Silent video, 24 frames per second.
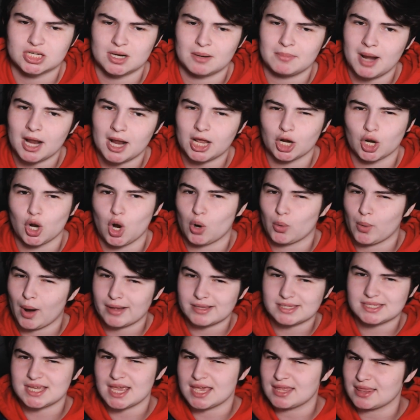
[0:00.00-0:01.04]
I'm not gonna go around
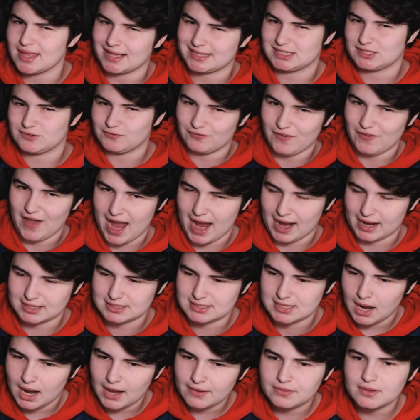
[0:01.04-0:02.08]
saying that's fact.
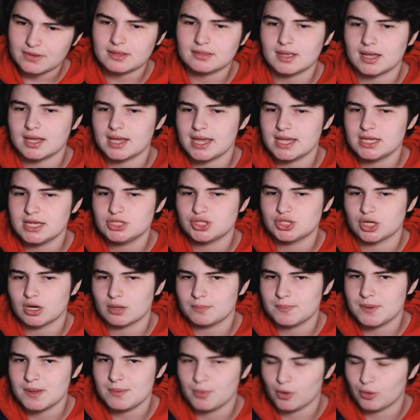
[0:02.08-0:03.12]
I think that agender
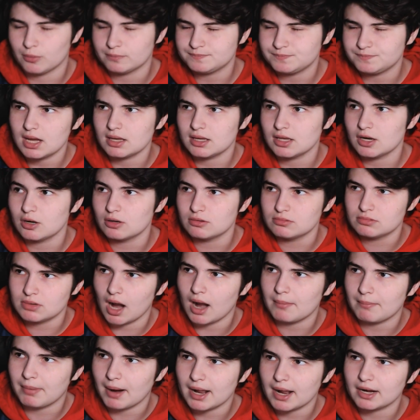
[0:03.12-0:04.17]
people, you know,
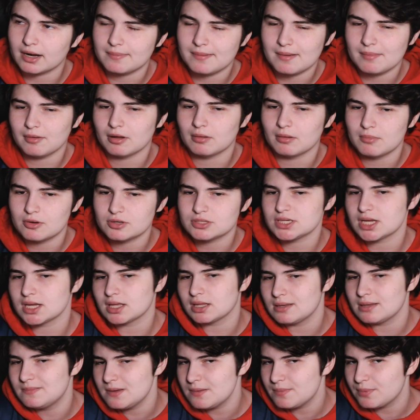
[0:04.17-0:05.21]
non-binary people, are most likely
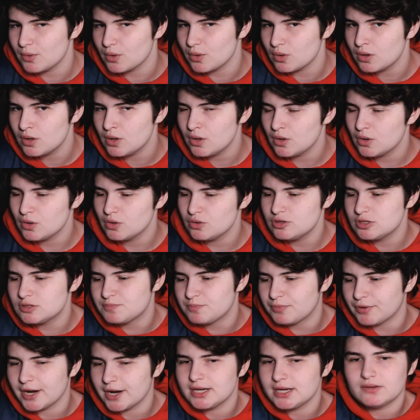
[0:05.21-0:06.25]
people whose
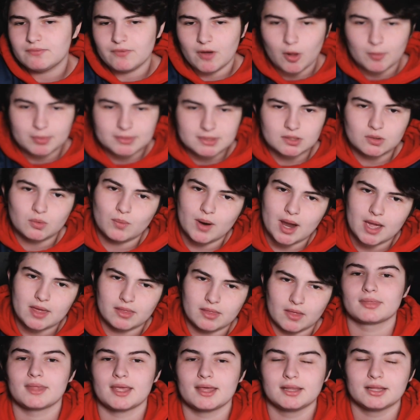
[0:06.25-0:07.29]
brain developed in a way
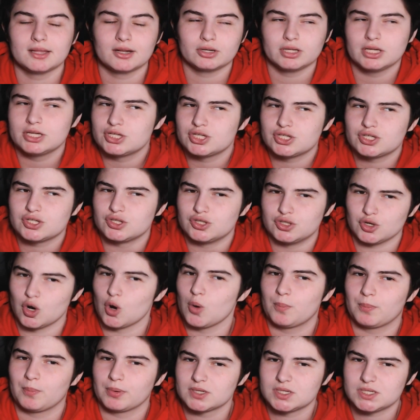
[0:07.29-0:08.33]
that they literally just
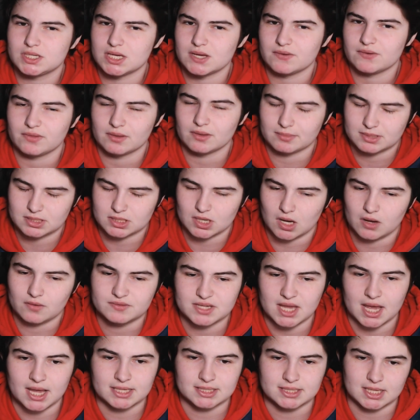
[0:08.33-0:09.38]
don't perceive themselves
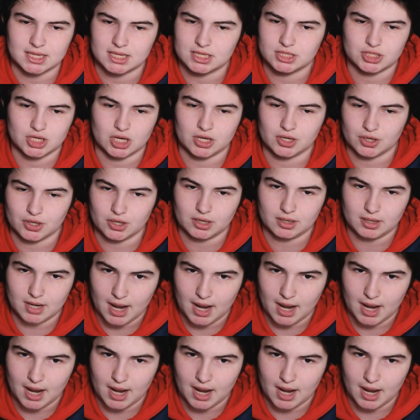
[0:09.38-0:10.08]
as any gender.